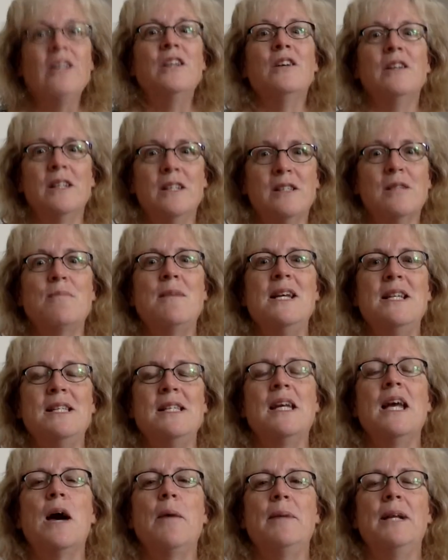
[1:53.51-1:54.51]
It's
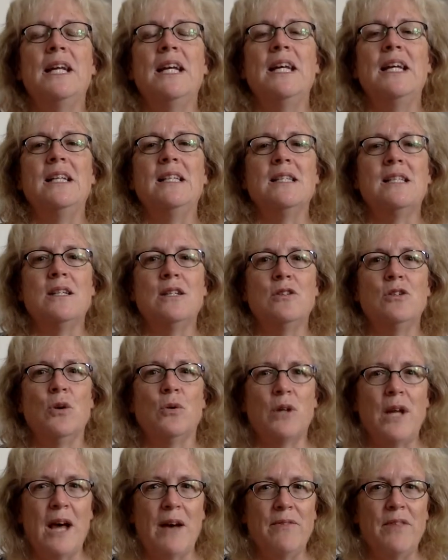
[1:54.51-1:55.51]
amazing how many kids
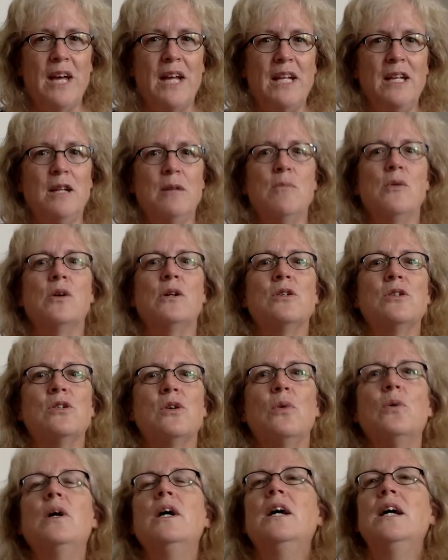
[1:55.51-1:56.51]
don't have that anymore.
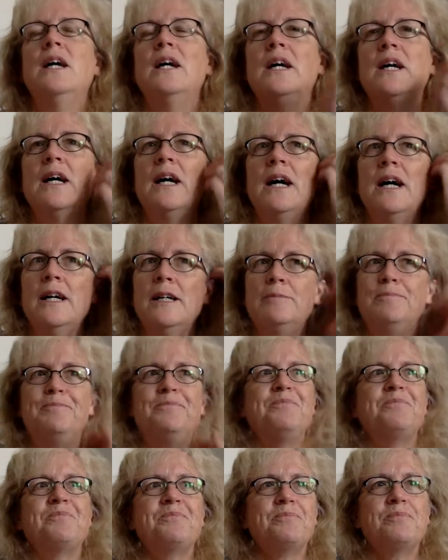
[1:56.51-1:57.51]
So
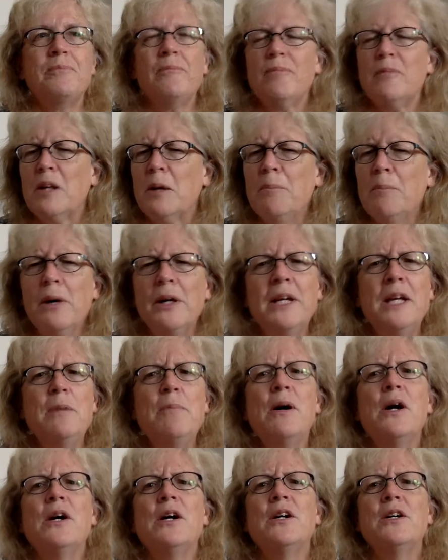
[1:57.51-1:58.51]
monkey
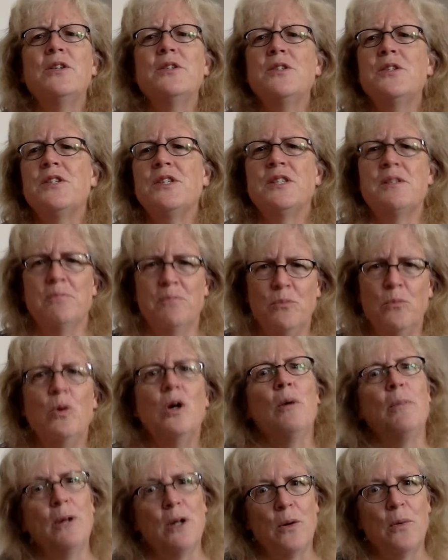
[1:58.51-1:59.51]
bars,
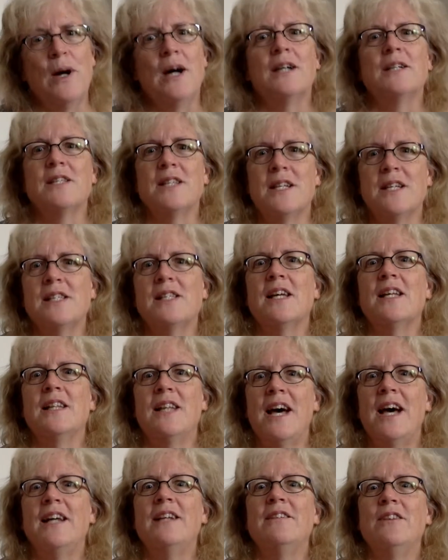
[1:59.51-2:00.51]
wheelbarrow walks, things like
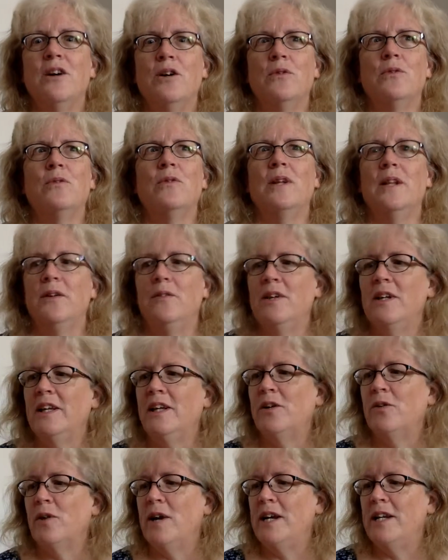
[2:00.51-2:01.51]
that are really,
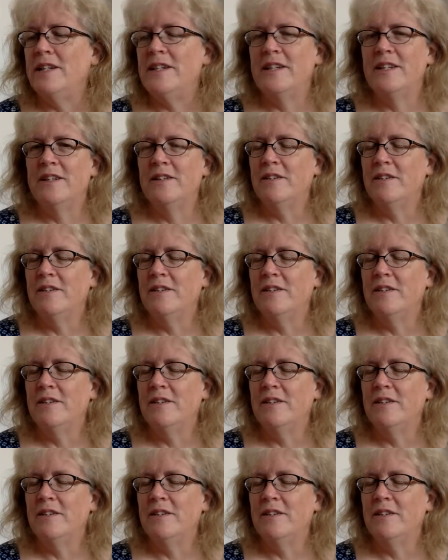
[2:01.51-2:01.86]
really great.